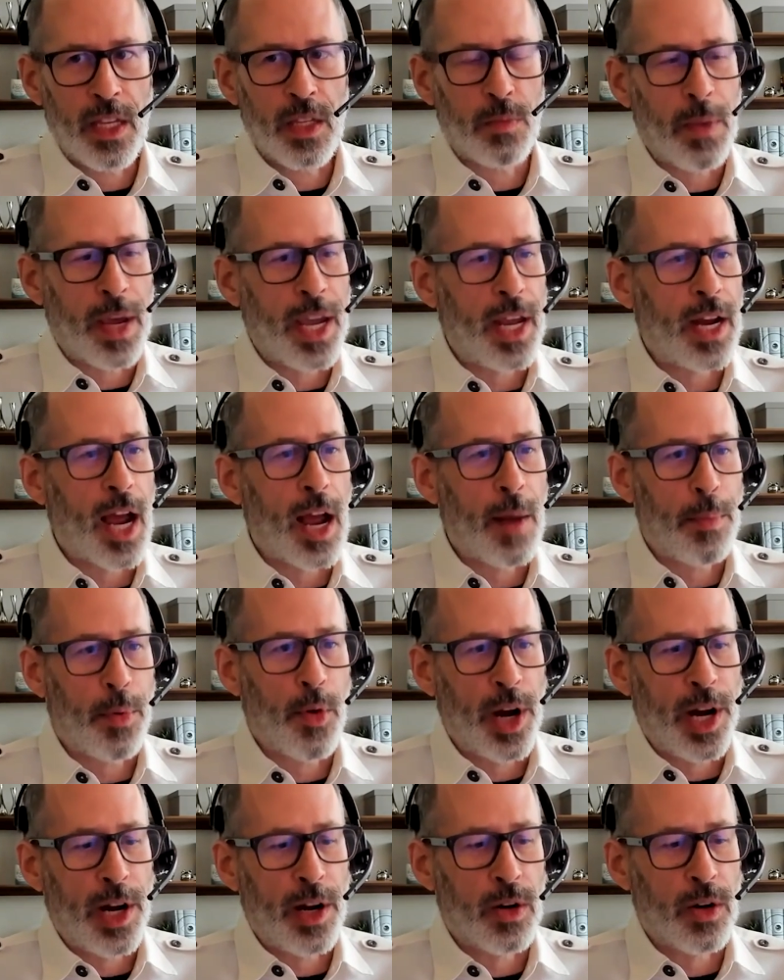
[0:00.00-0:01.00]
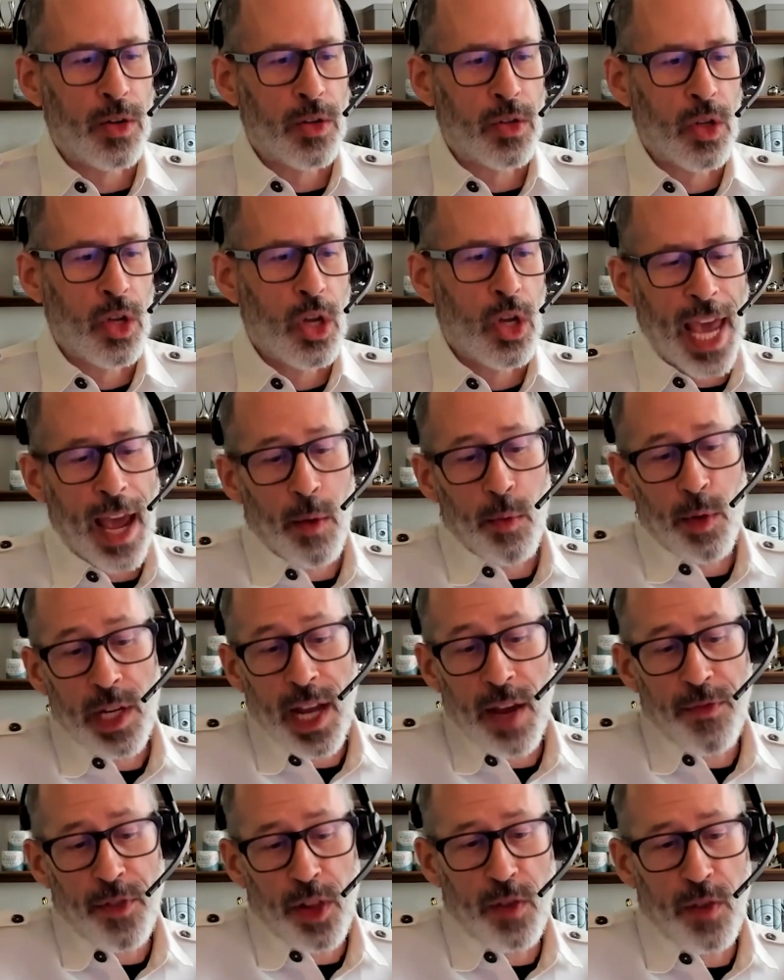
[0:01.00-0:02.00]
ismain operators, yeah,
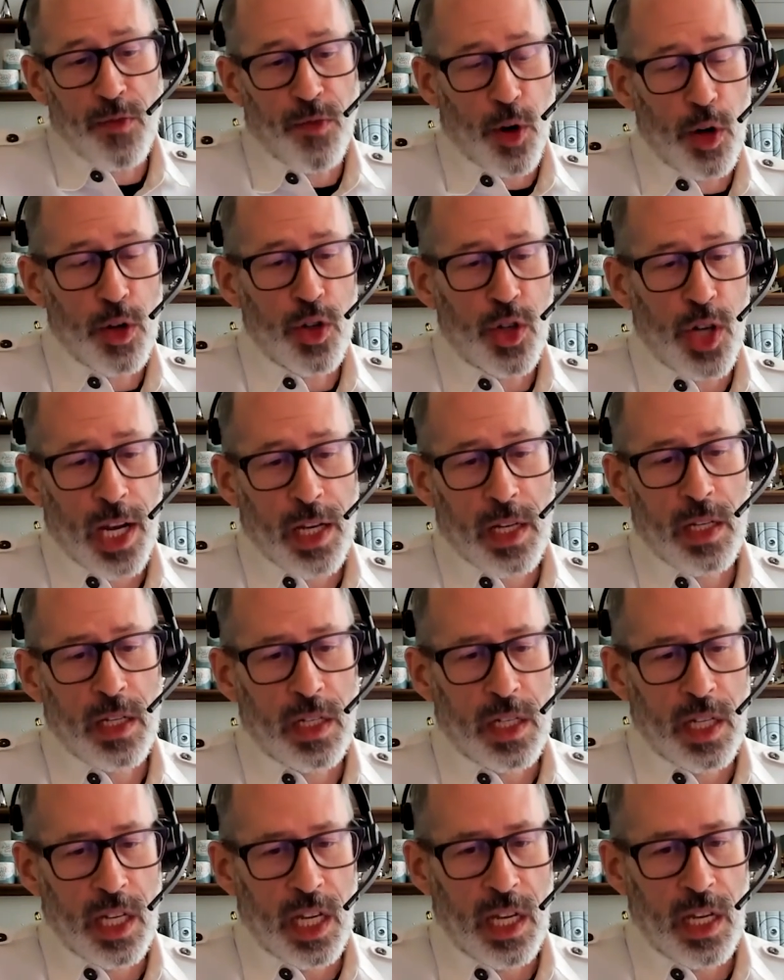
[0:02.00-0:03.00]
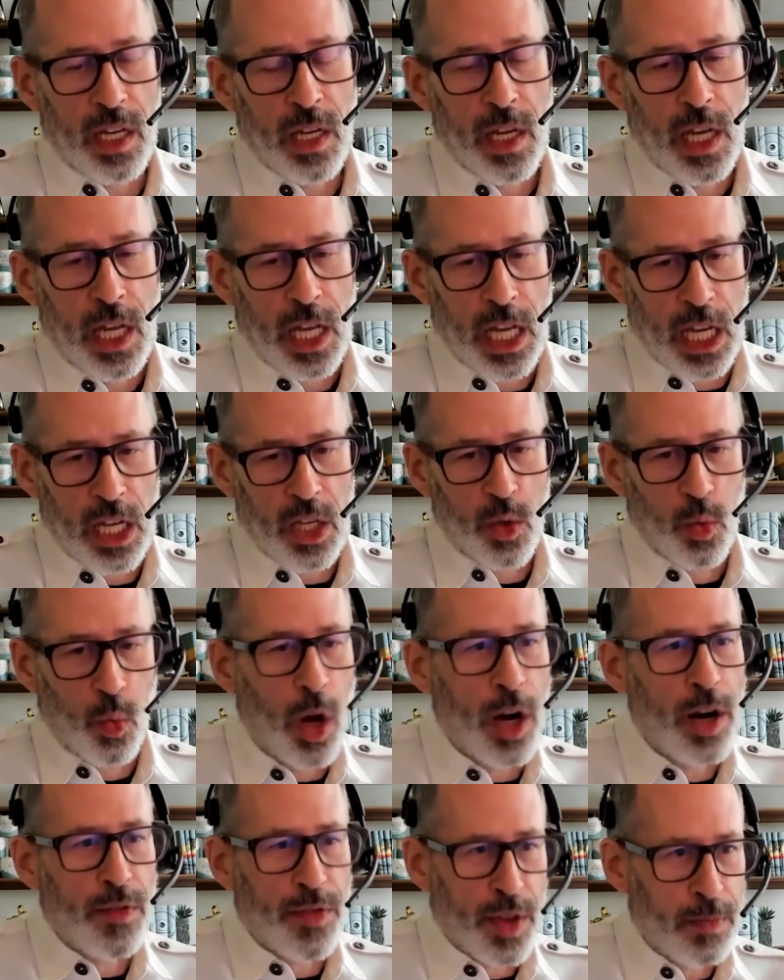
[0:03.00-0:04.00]
we definitely first check to see, is
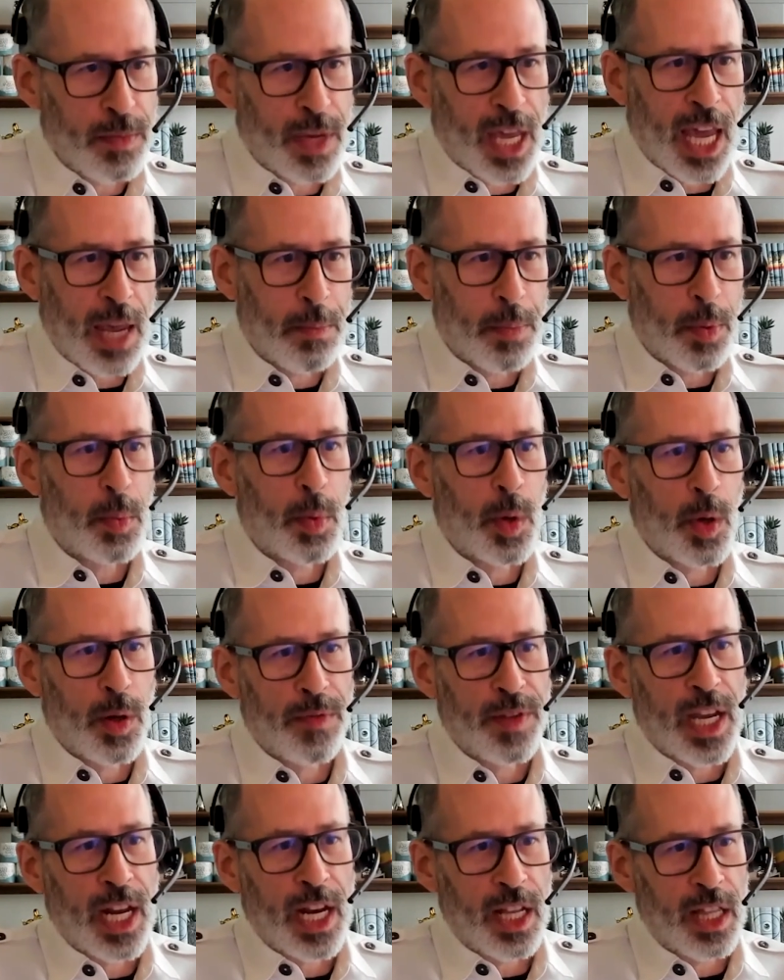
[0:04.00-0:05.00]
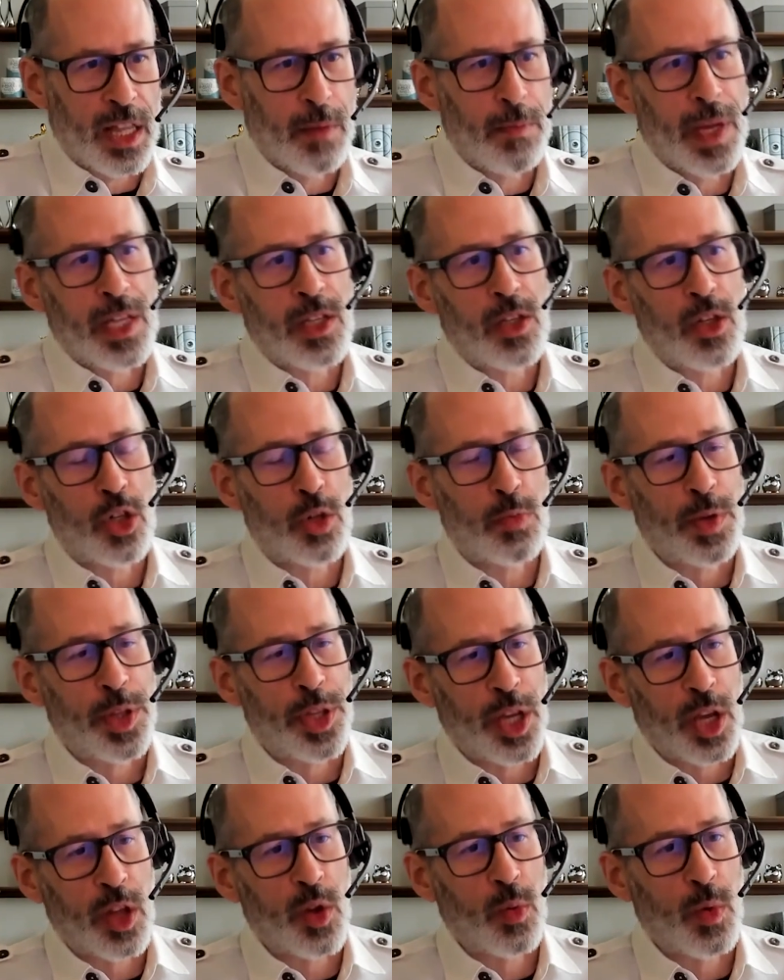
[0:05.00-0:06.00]
one of them capable of getting the message,
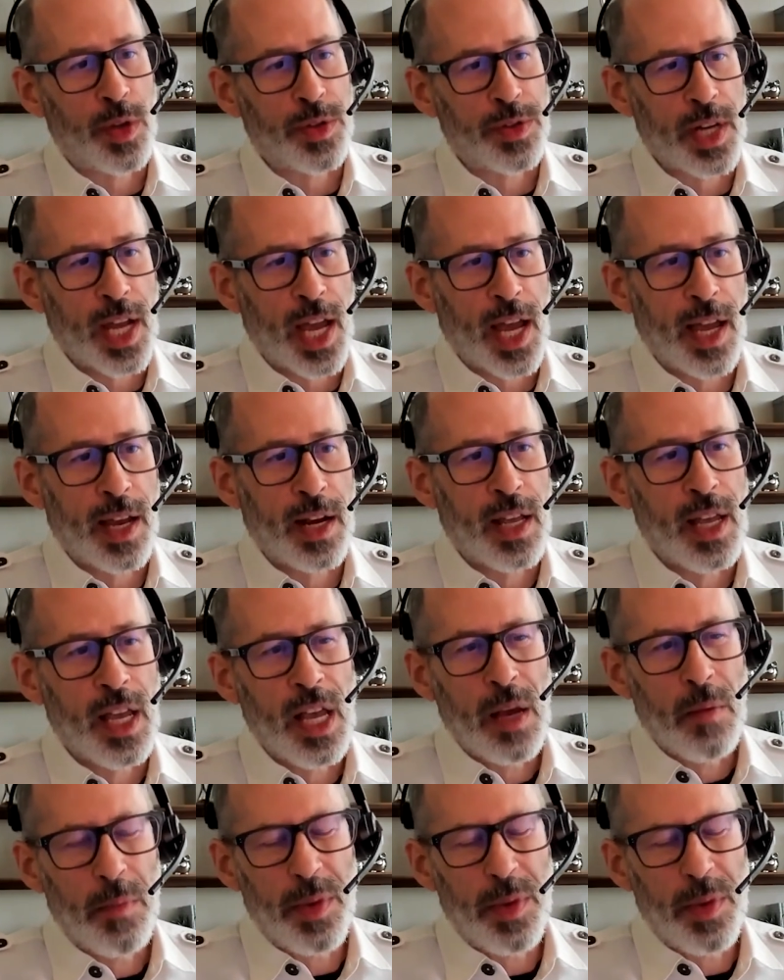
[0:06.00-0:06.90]
but the other one's not.